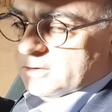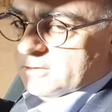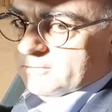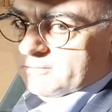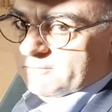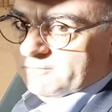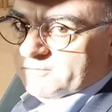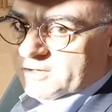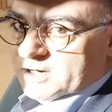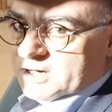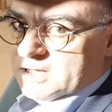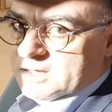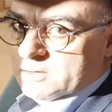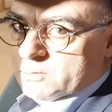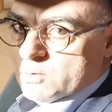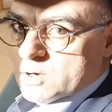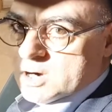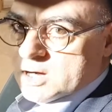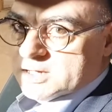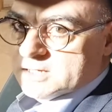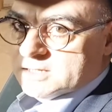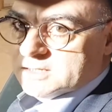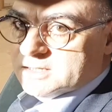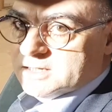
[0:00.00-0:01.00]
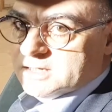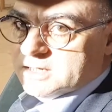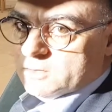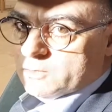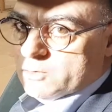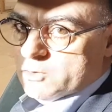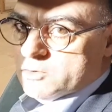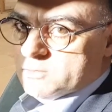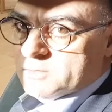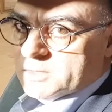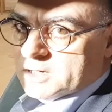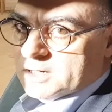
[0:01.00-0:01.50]
very wide knee
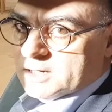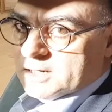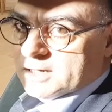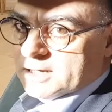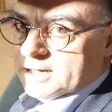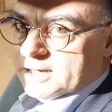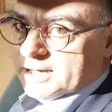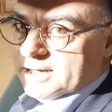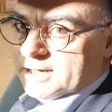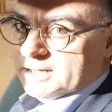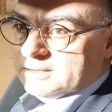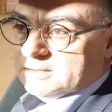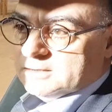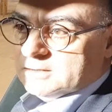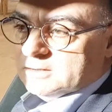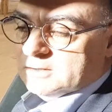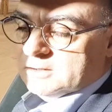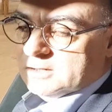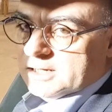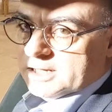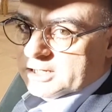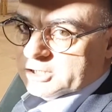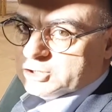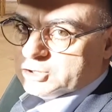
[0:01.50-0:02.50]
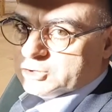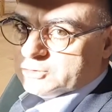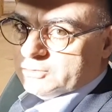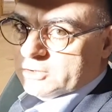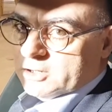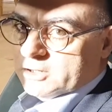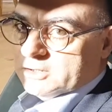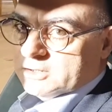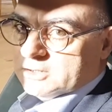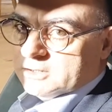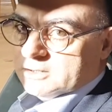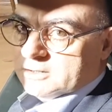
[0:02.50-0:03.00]
room and a large
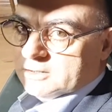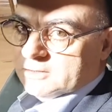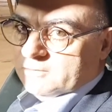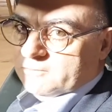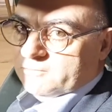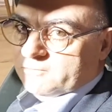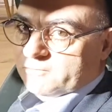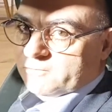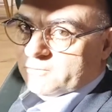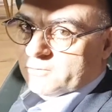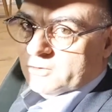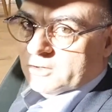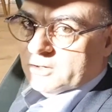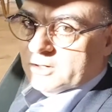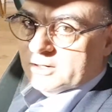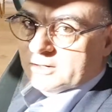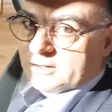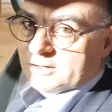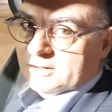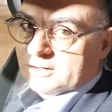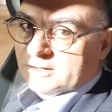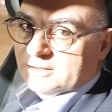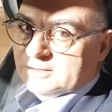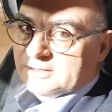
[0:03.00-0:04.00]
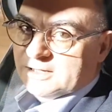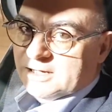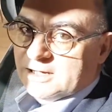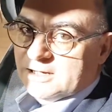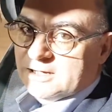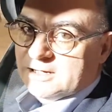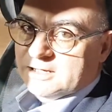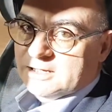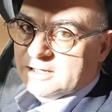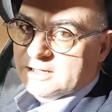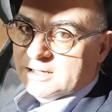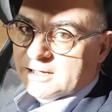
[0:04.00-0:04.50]
trunk for
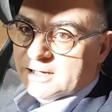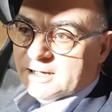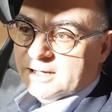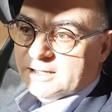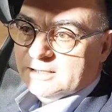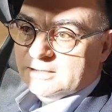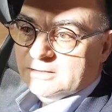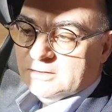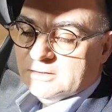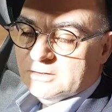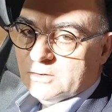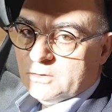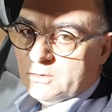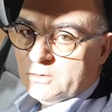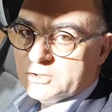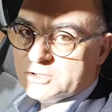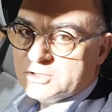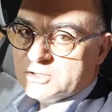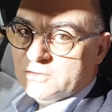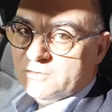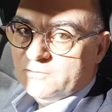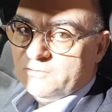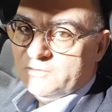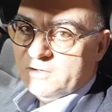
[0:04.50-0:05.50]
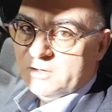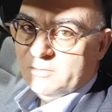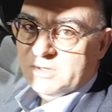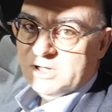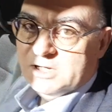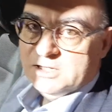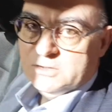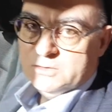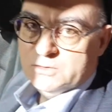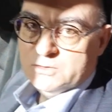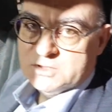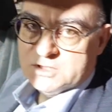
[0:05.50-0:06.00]
daily and also family
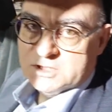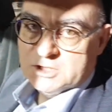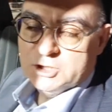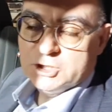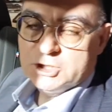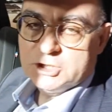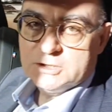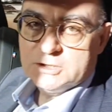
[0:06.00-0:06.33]
usage.